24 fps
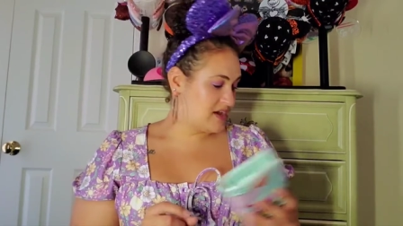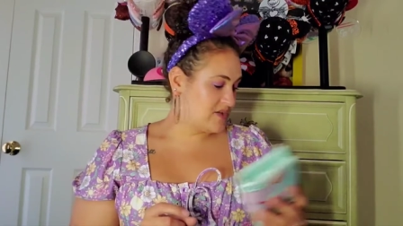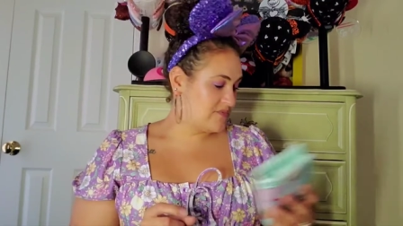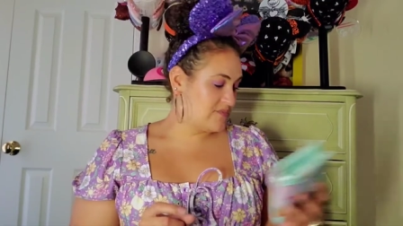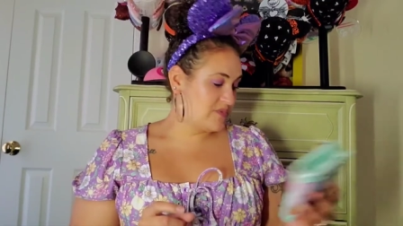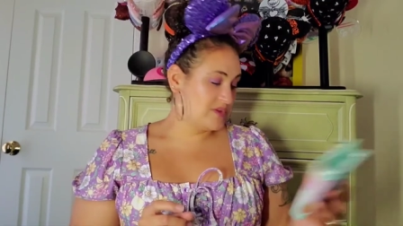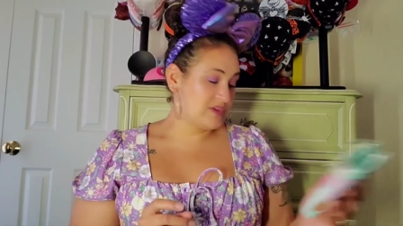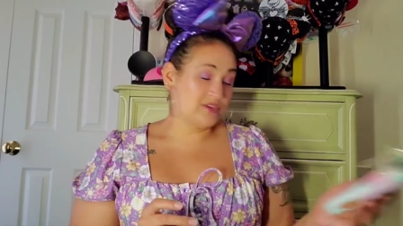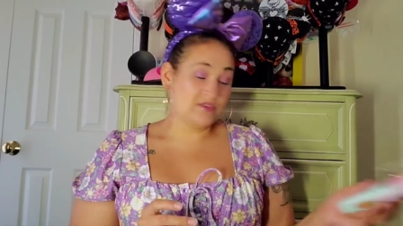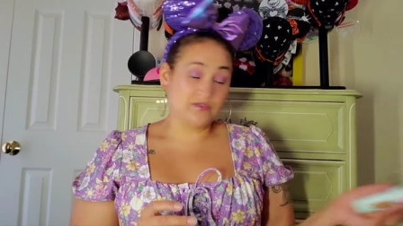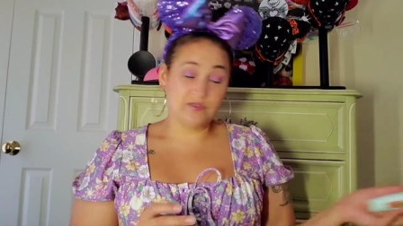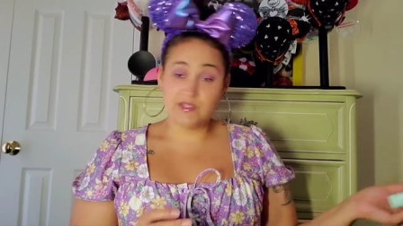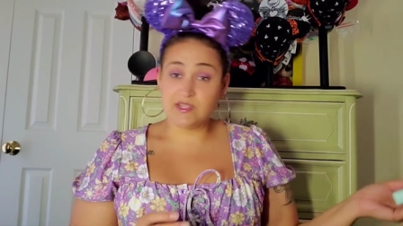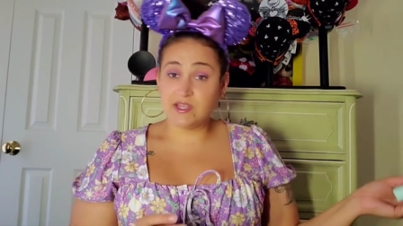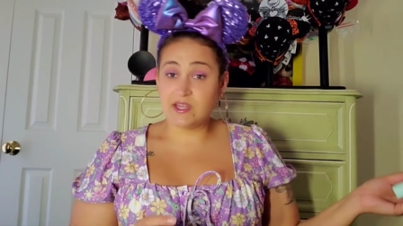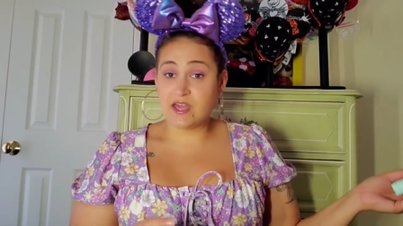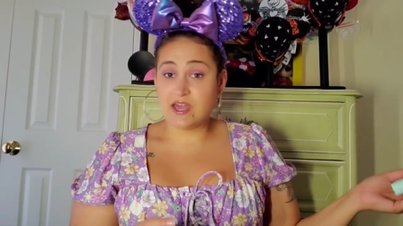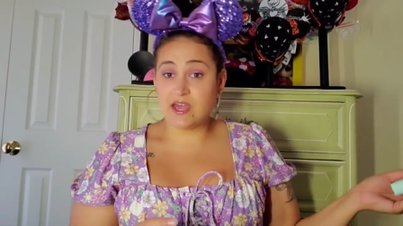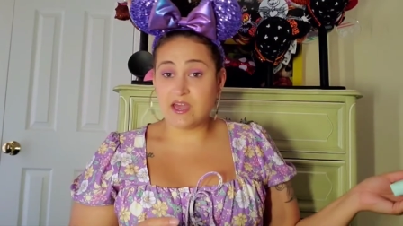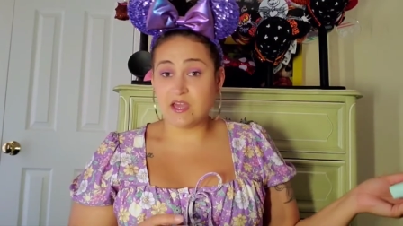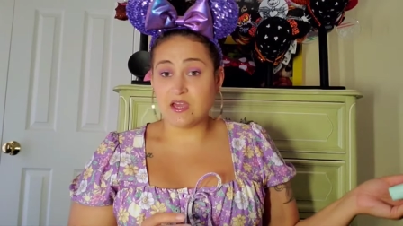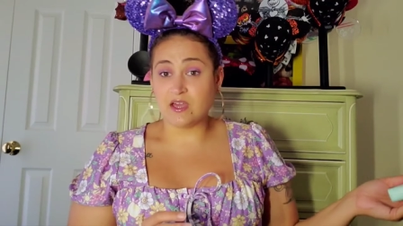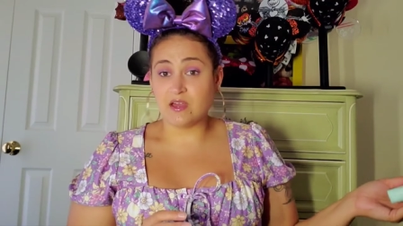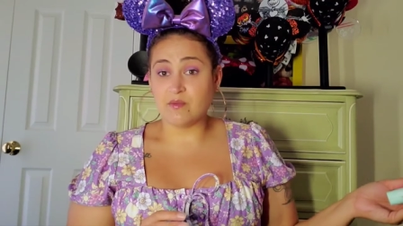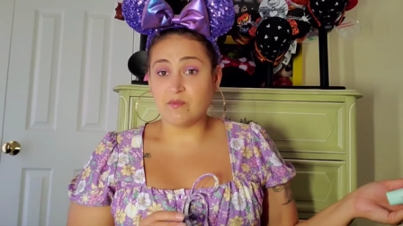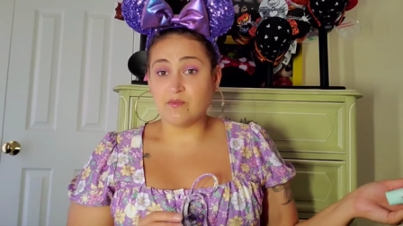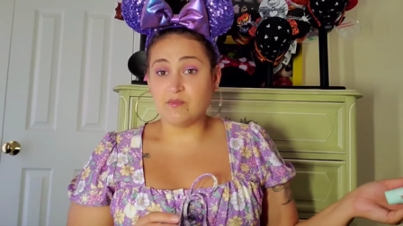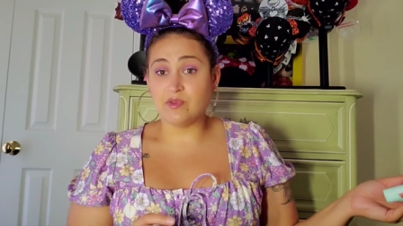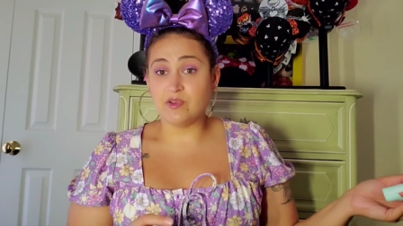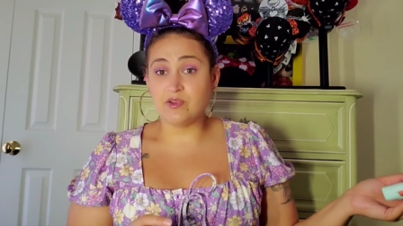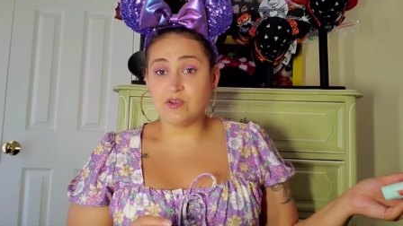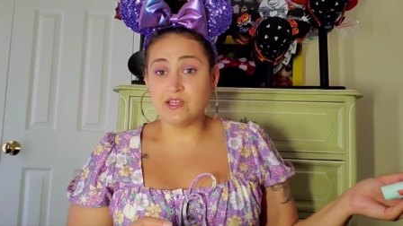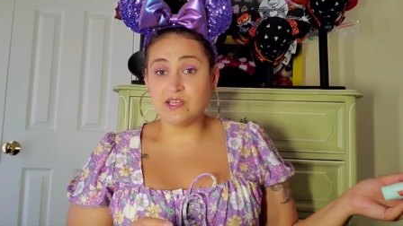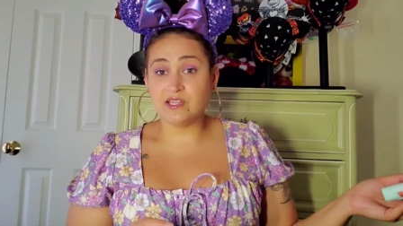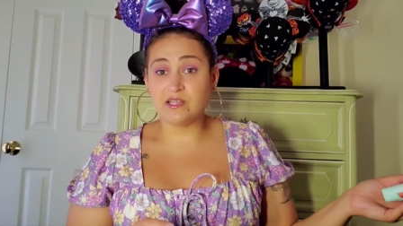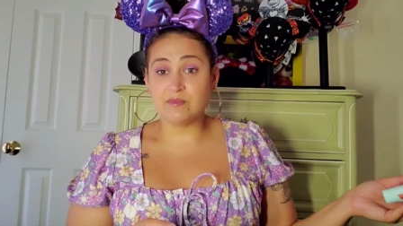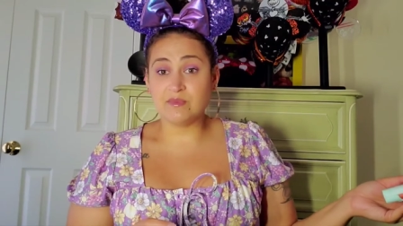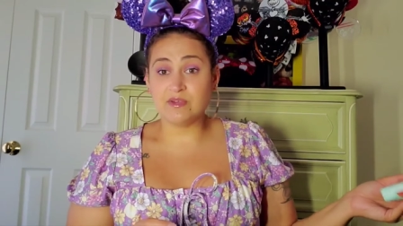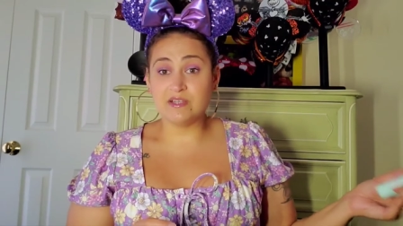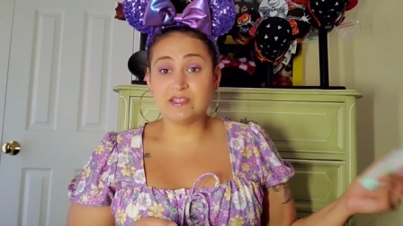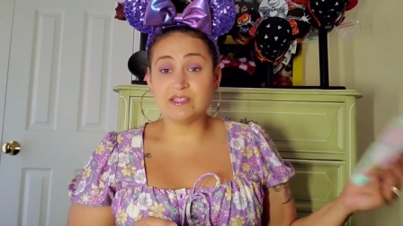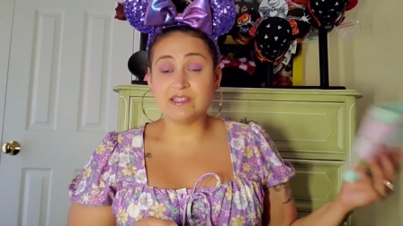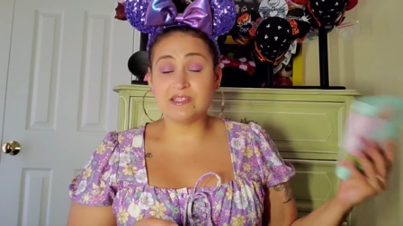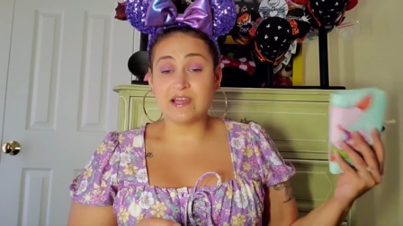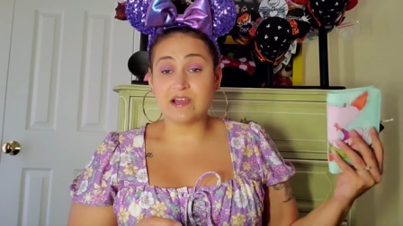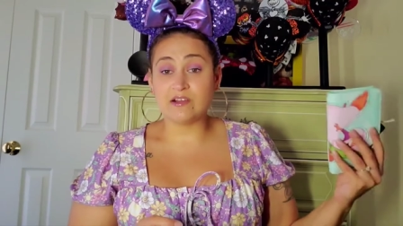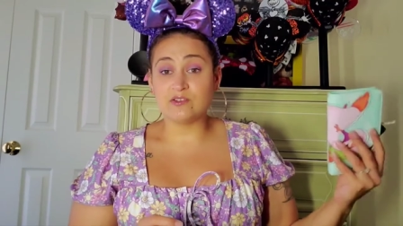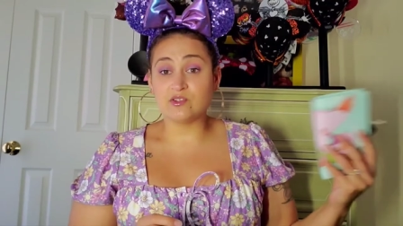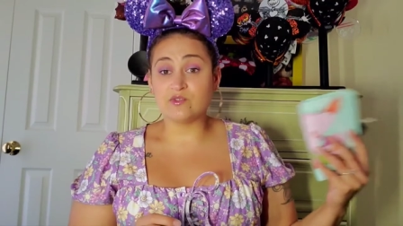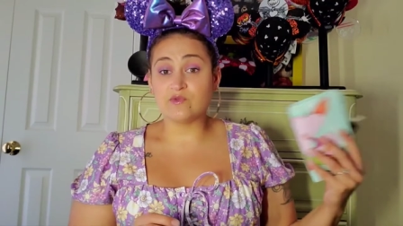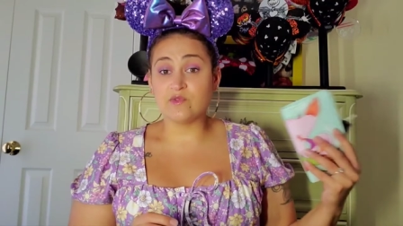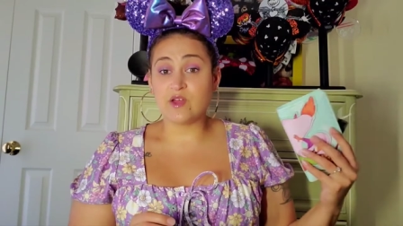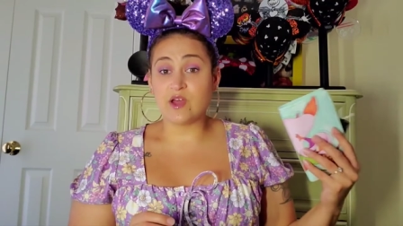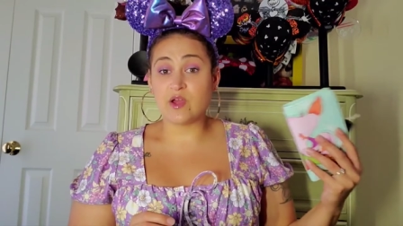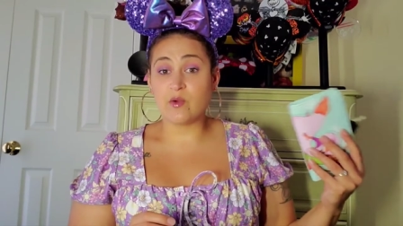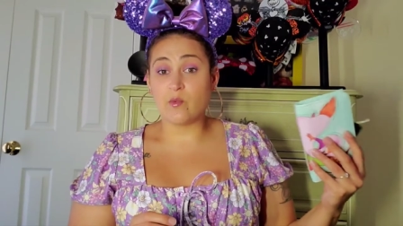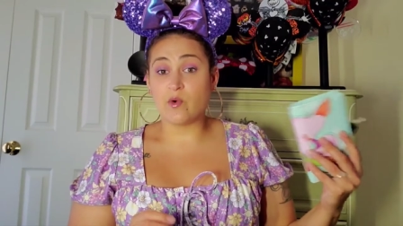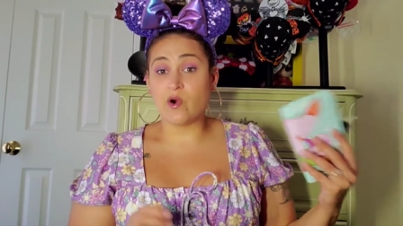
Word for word: I've been using a Beauty and the Beast Loungefly